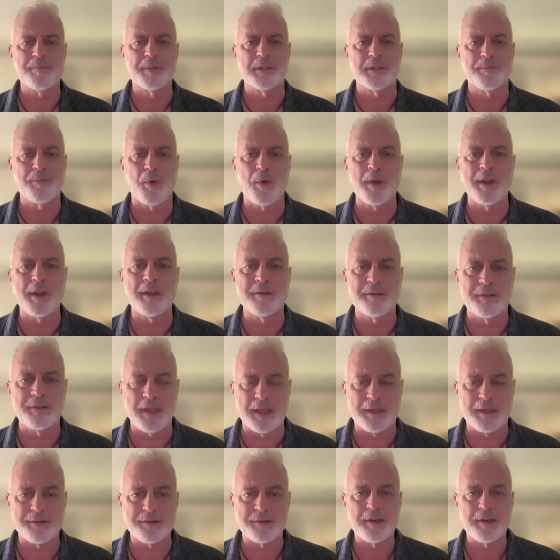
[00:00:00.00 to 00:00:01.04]
But the point is
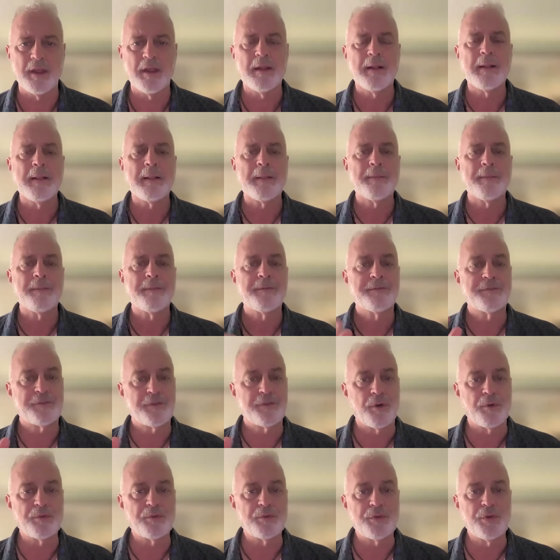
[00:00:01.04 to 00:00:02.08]
this
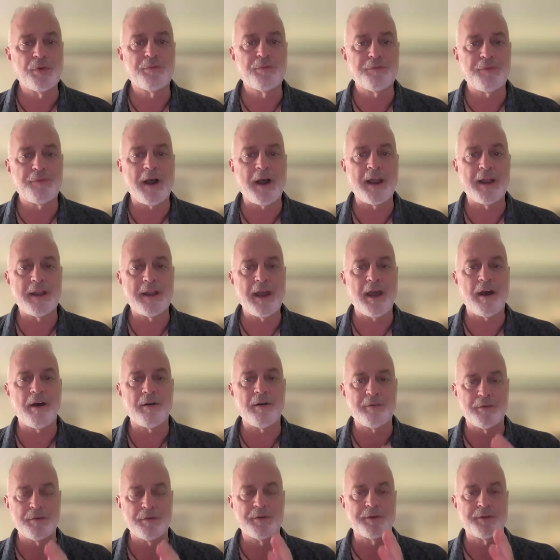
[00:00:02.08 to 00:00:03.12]
so to find
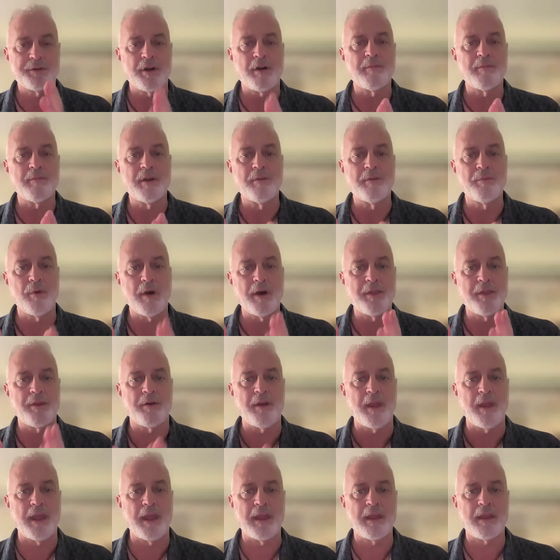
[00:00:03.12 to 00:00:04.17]
out, to determine
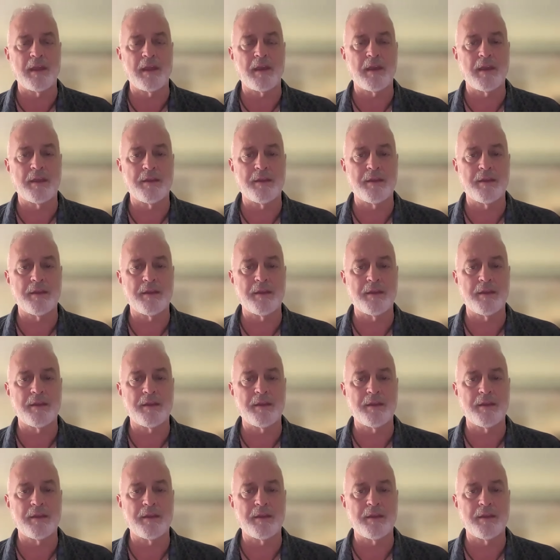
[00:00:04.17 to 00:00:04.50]
whether a,